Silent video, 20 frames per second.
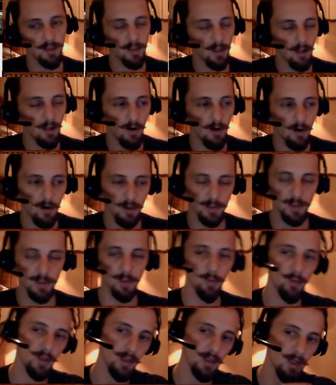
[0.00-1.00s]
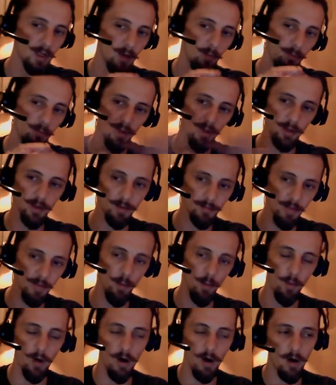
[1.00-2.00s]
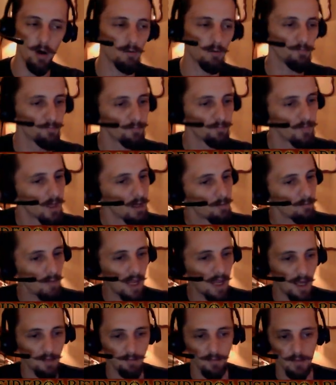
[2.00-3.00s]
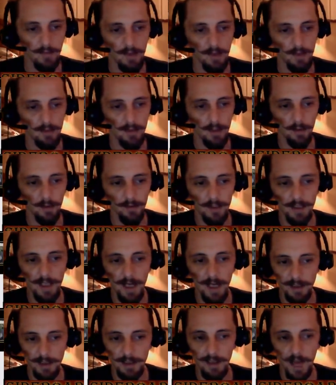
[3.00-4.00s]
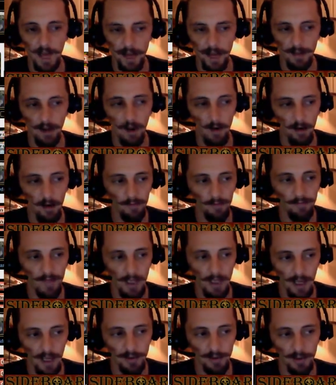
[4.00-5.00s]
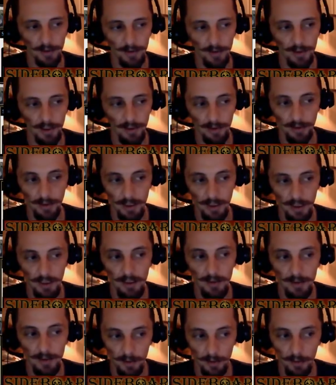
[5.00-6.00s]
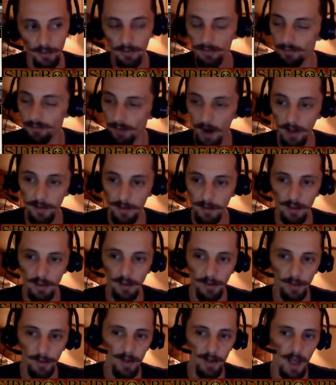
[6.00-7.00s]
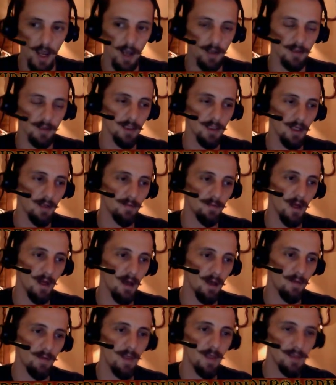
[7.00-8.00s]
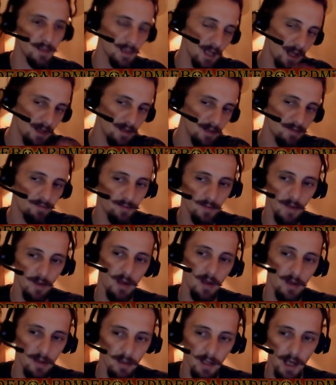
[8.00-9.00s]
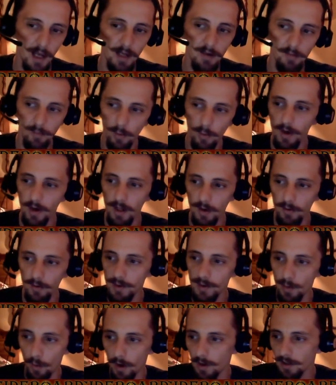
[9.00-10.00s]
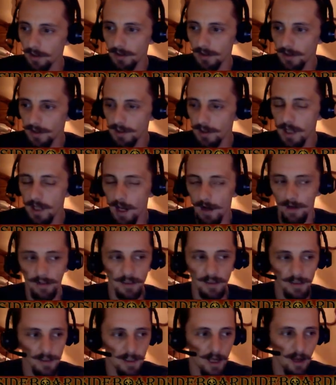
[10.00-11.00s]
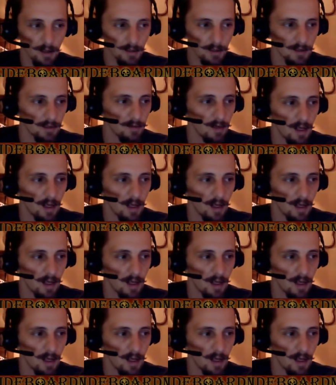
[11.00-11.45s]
Nalar, so we can help build up that wall. Man, the deck's got all of the answers that you need to fight the other decks, and that's kind of what I was wanting to see out of these decks.